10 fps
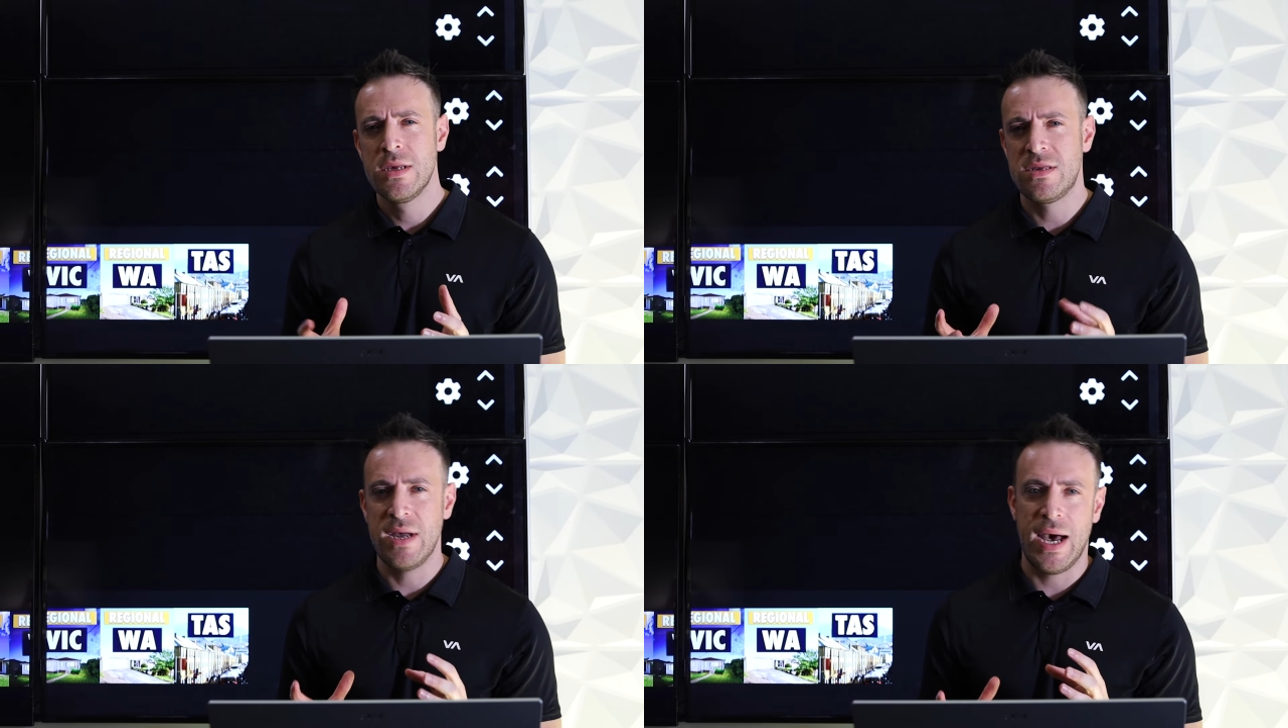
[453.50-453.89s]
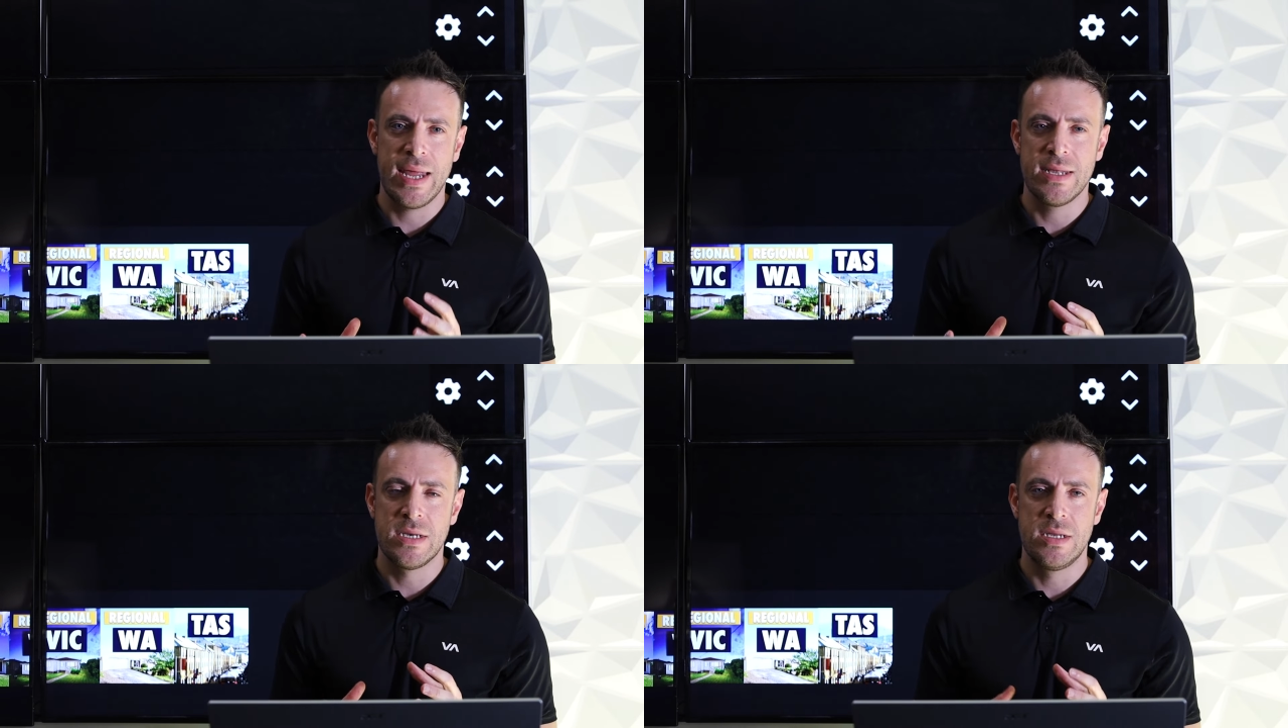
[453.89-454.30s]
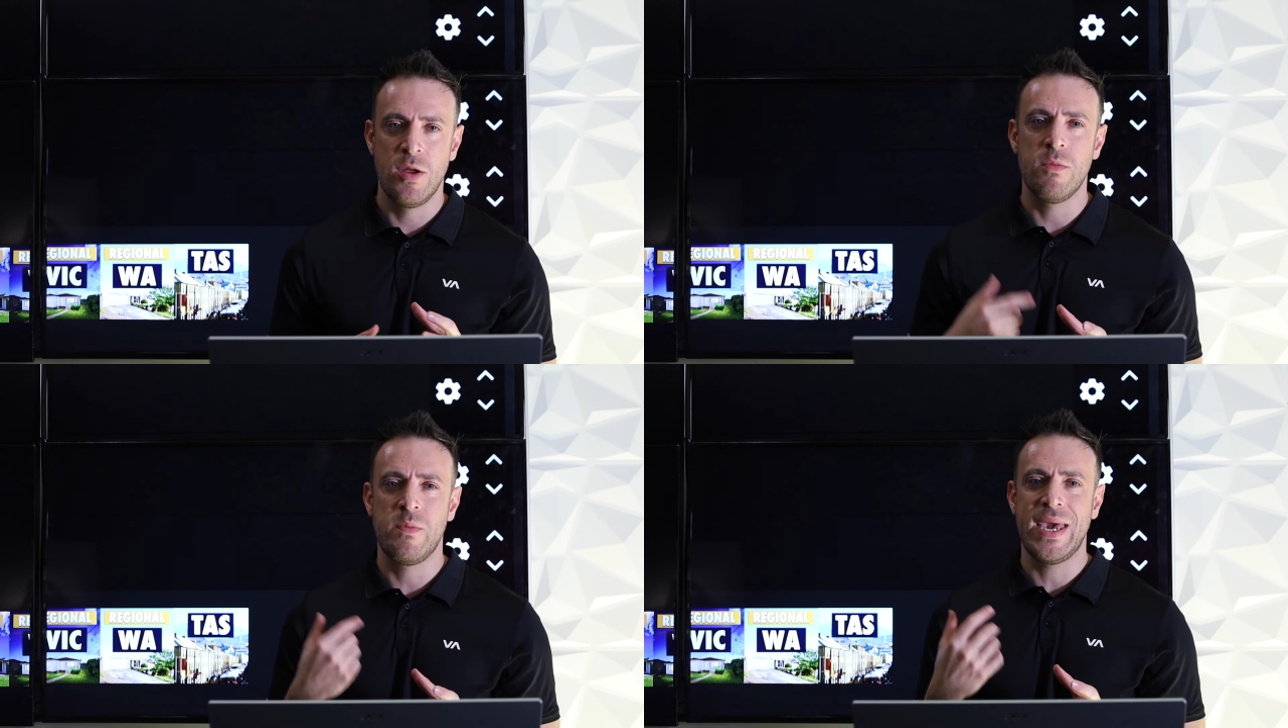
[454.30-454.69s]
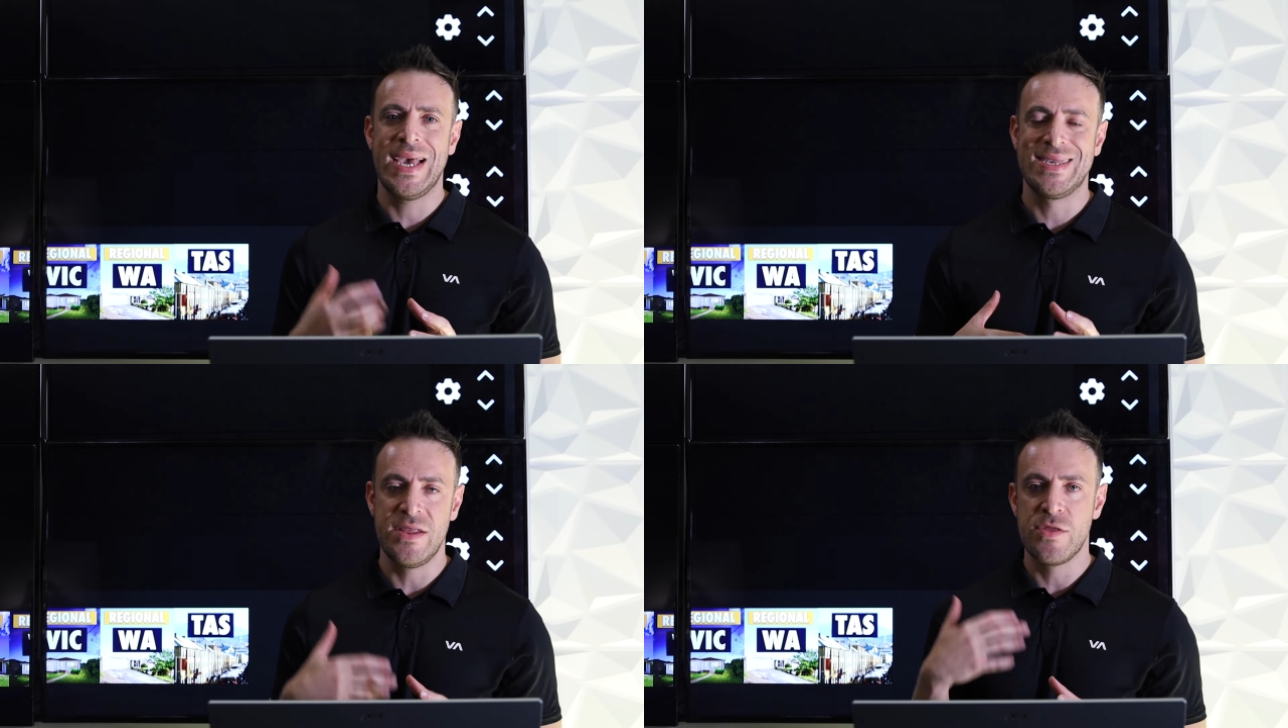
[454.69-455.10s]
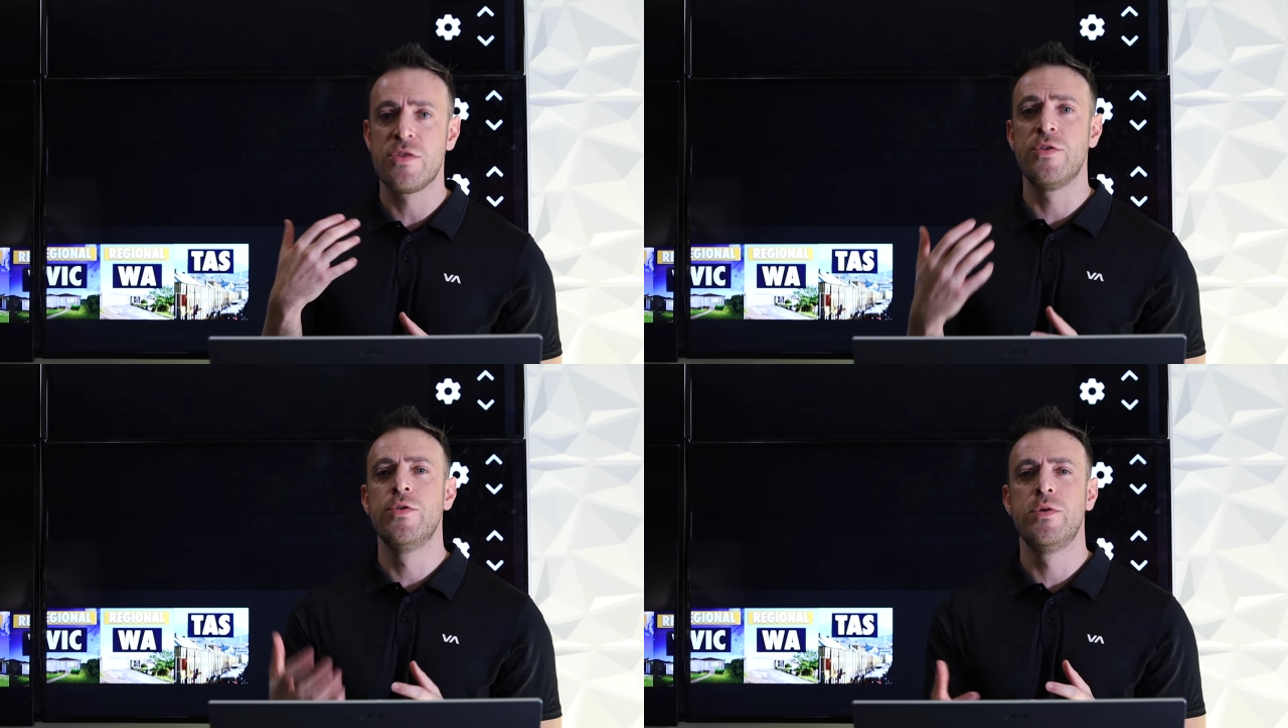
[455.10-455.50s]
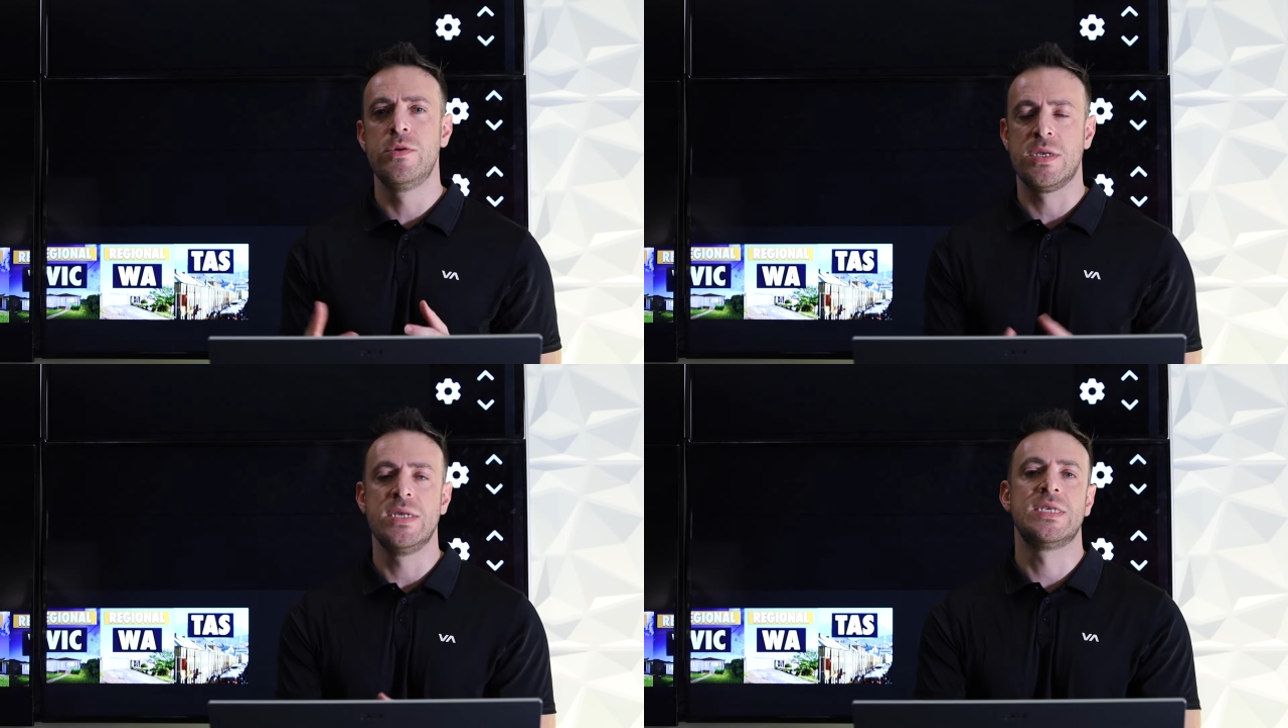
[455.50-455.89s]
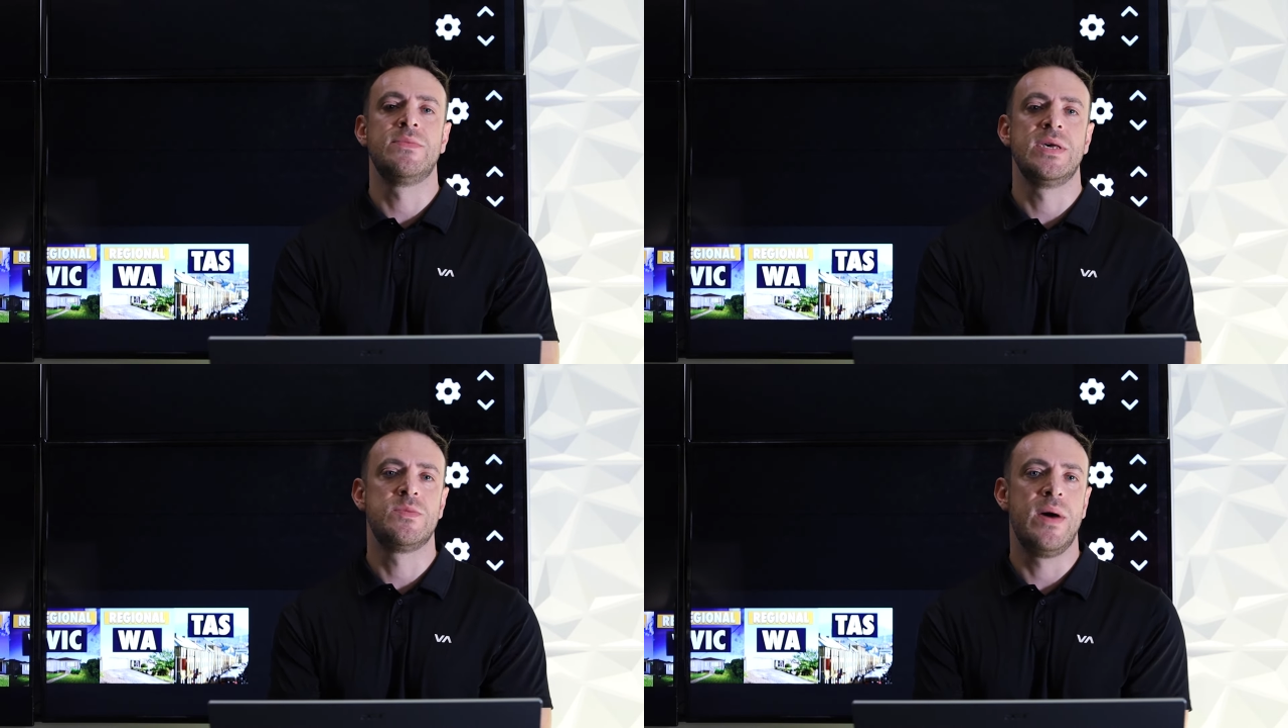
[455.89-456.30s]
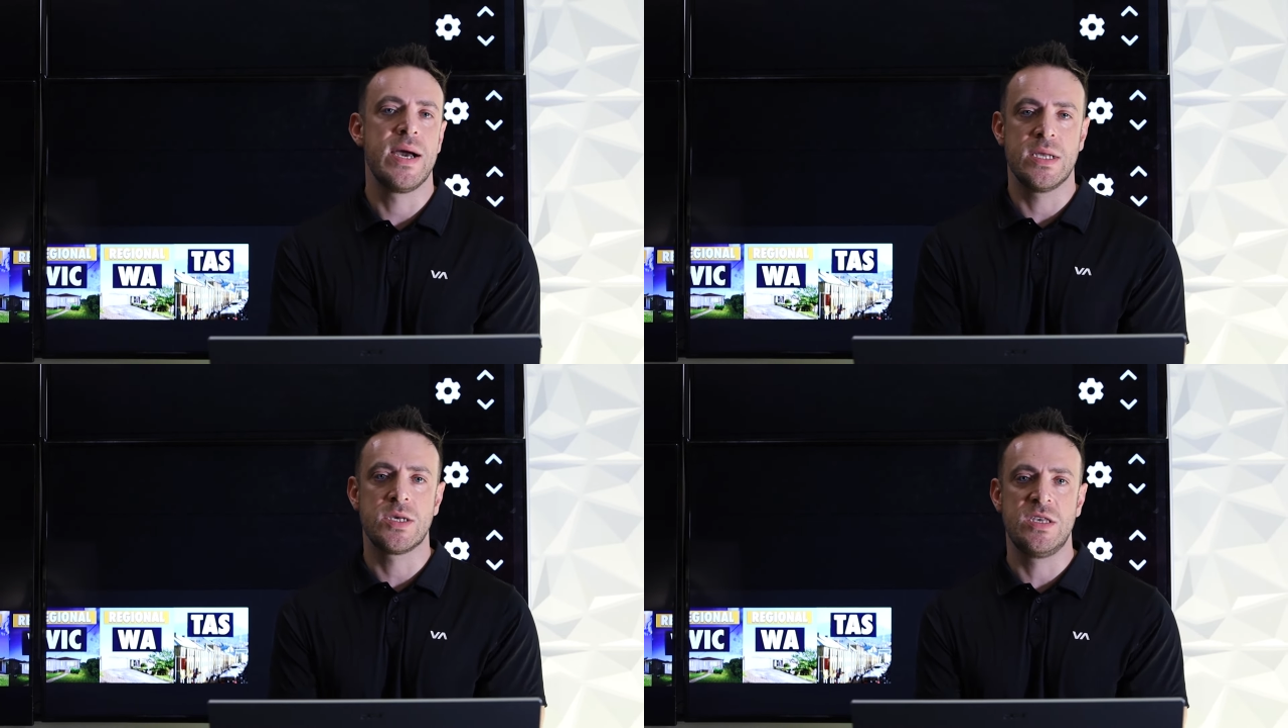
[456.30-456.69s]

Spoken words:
starting to not be as enthused in some of these markets,